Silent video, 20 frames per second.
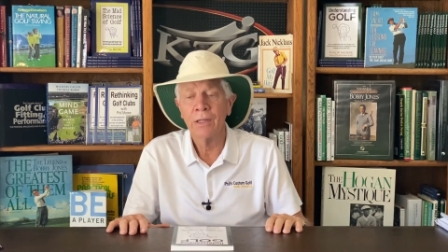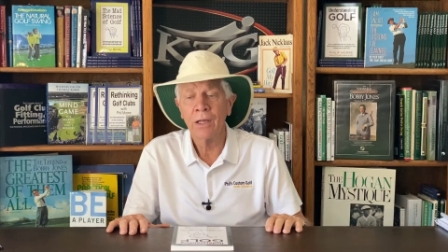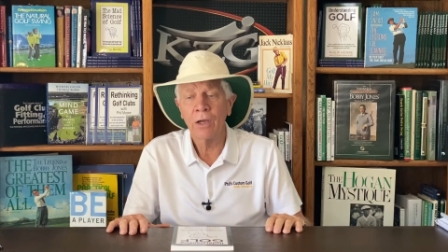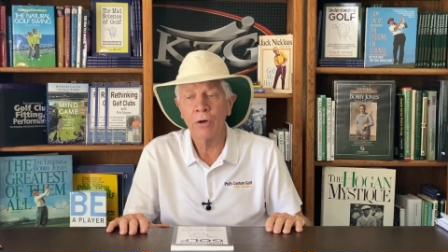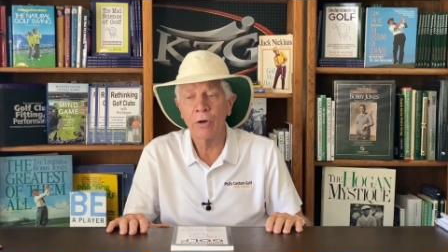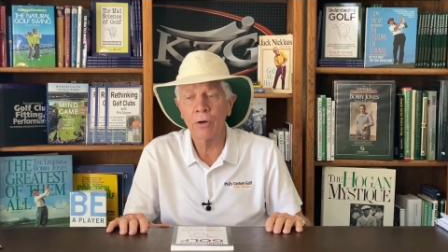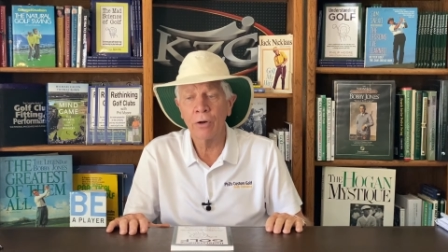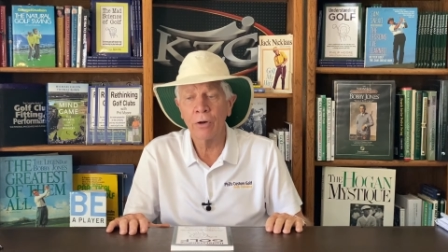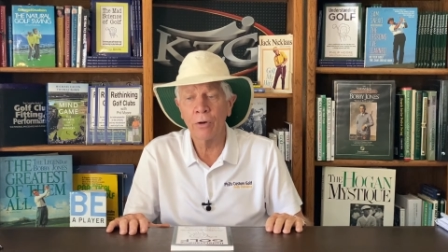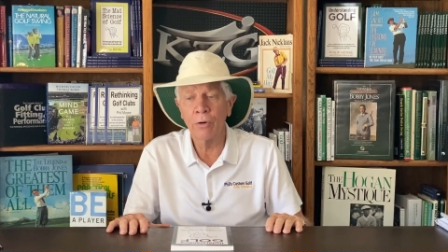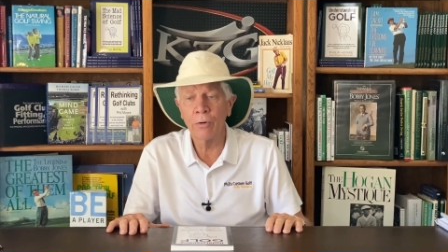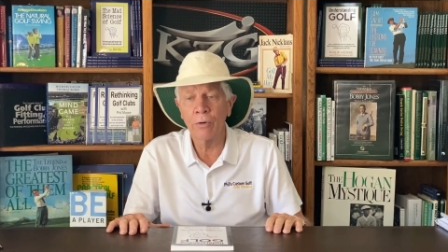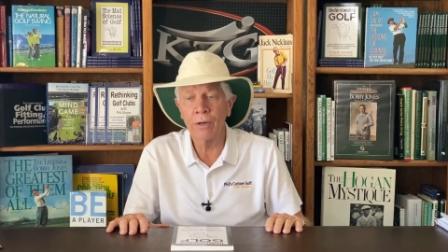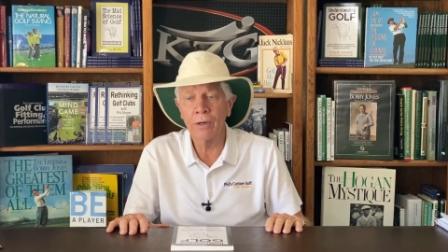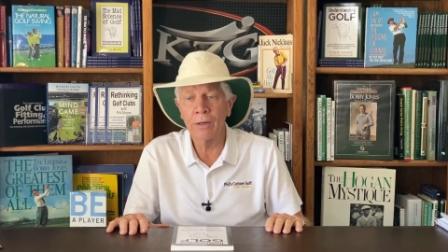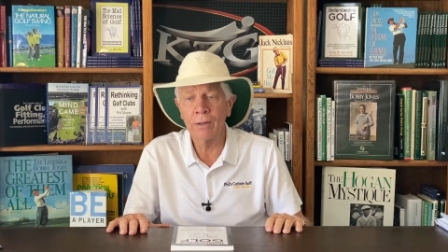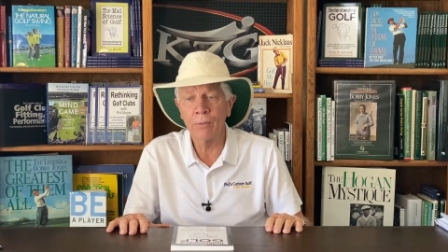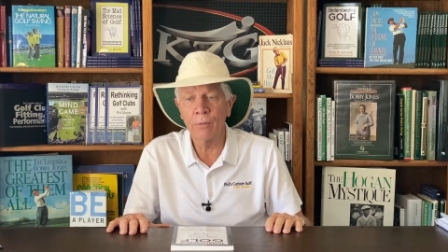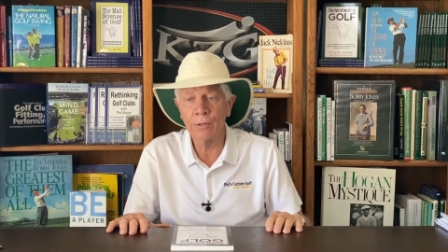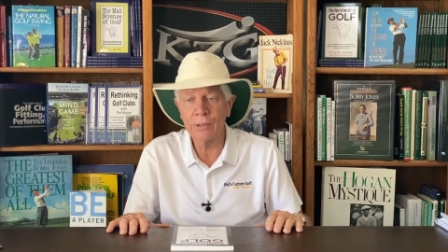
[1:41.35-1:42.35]
her,
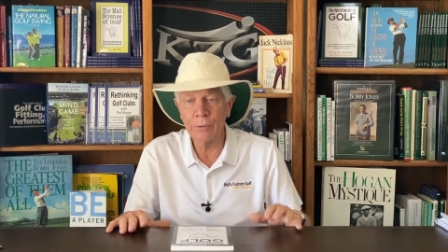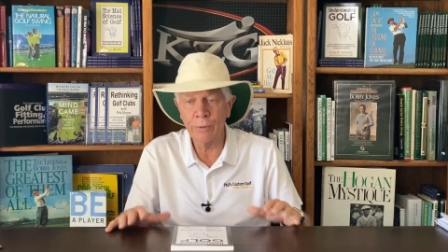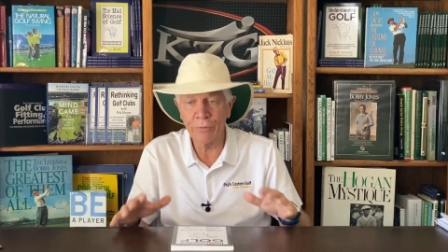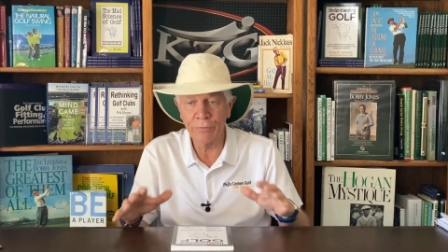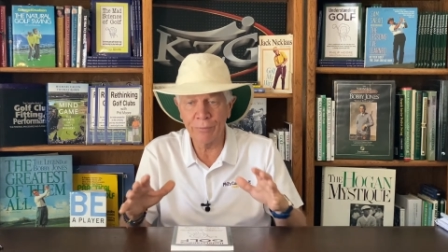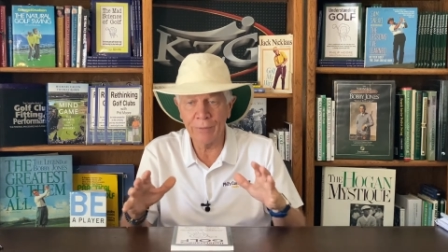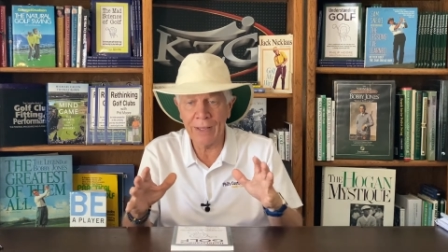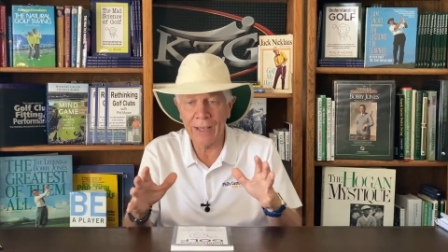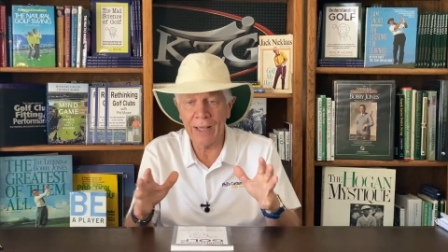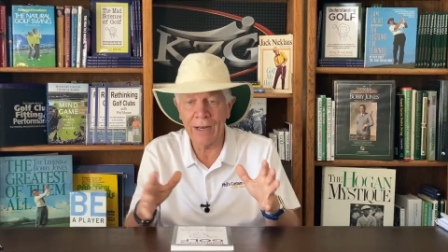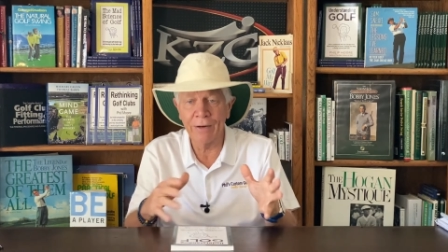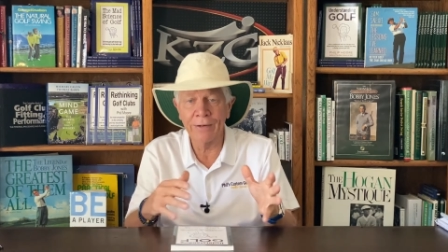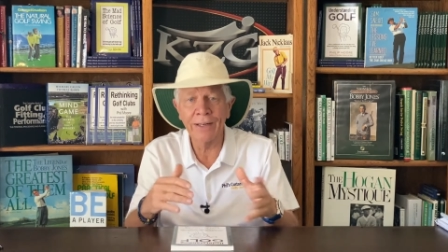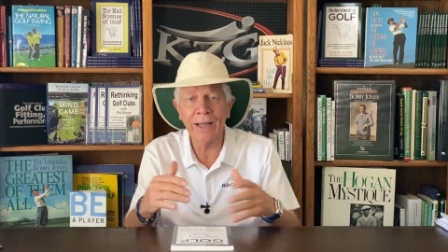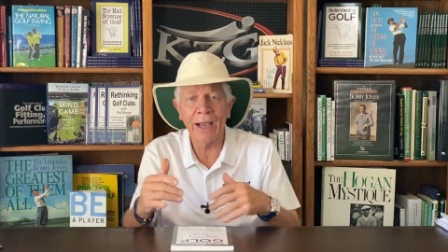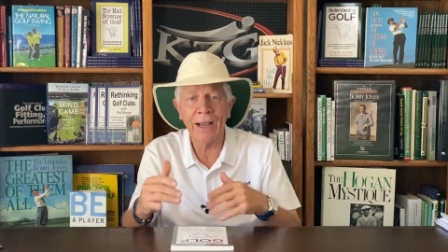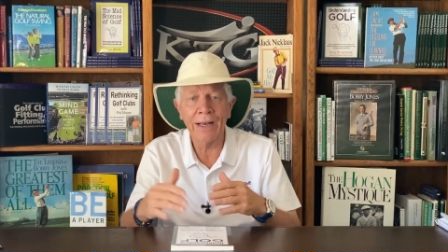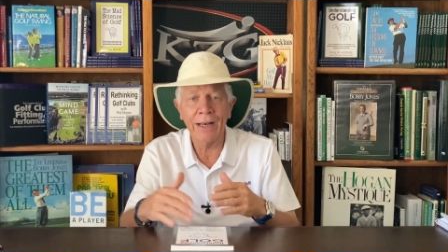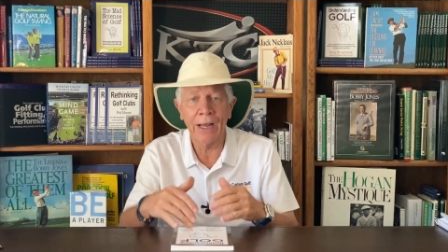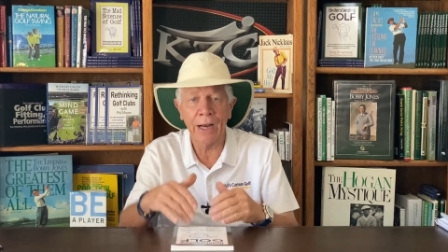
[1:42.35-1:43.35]
her she was had a
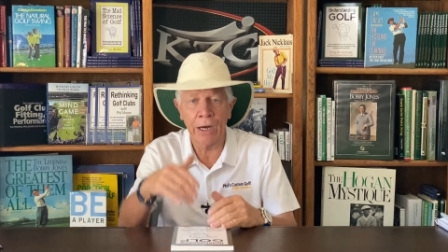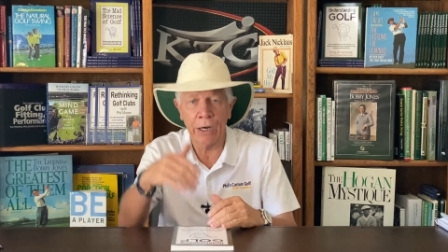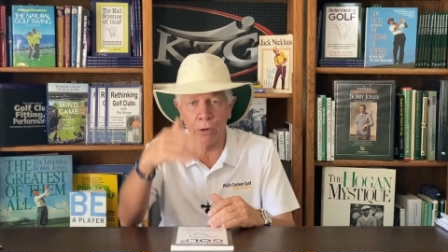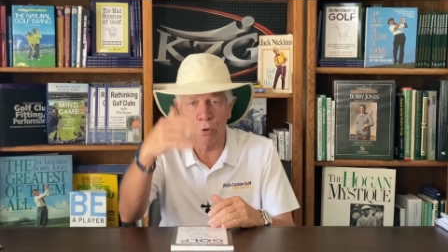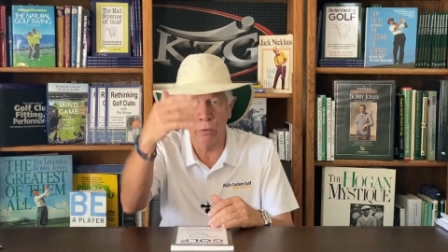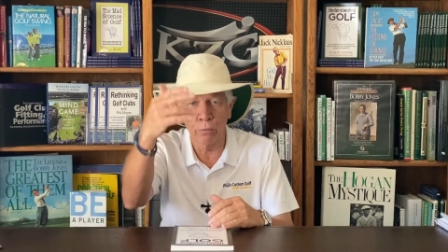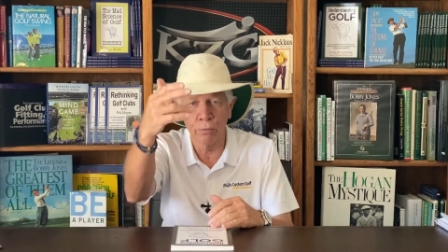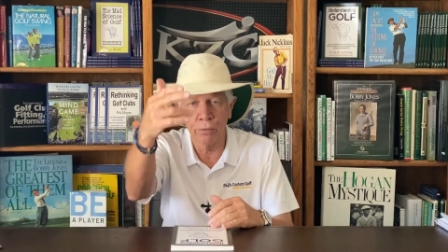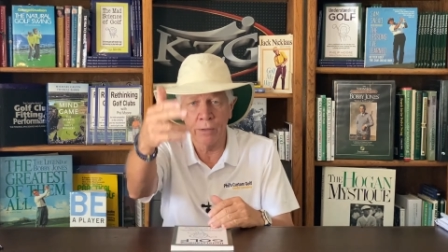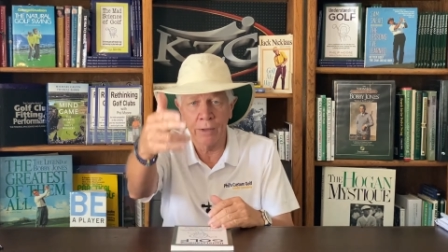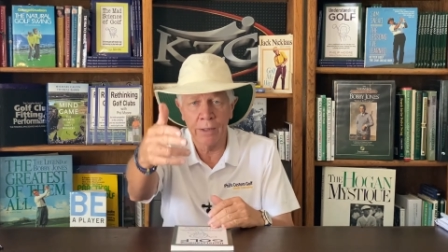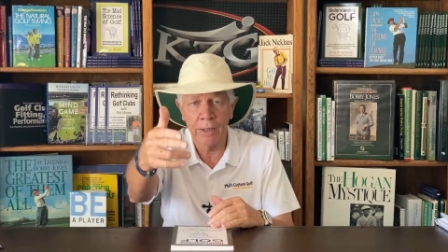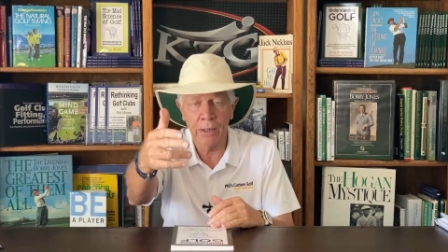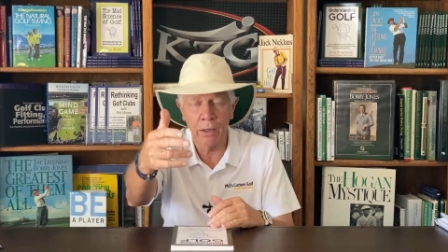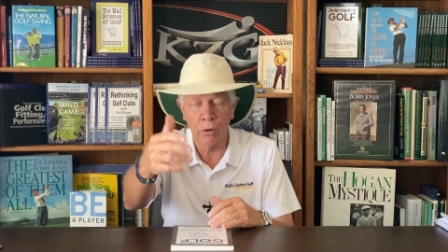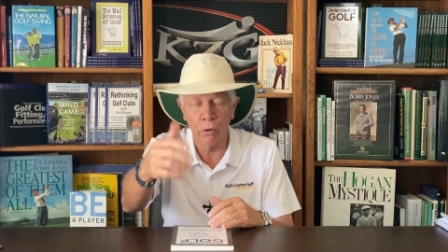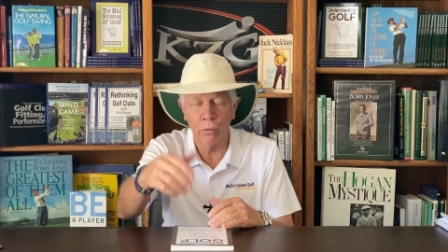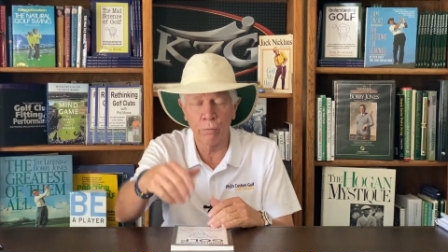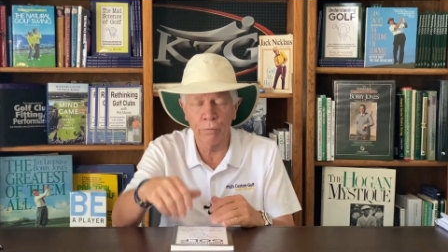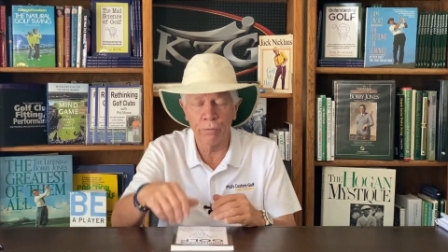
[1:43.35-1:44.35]
nine iron over the
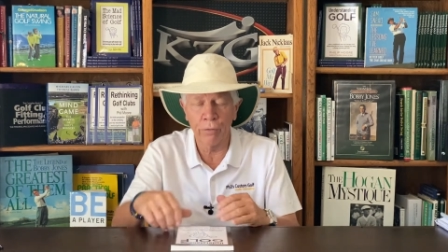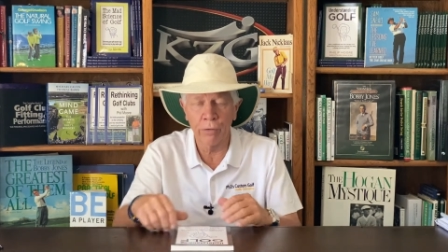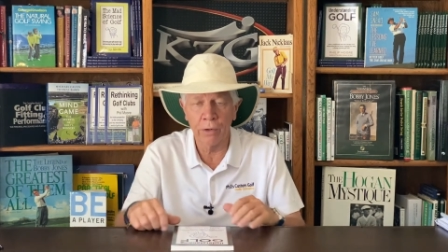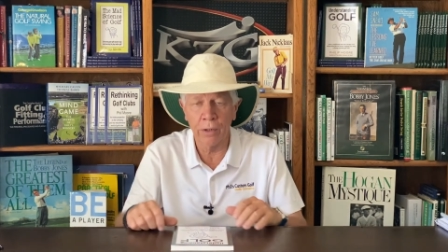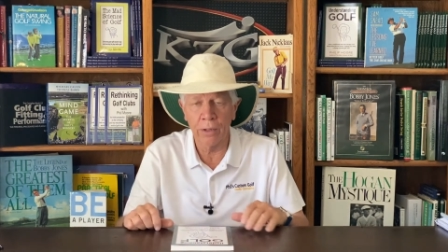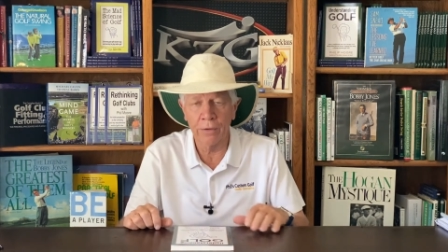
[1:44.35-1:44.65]
over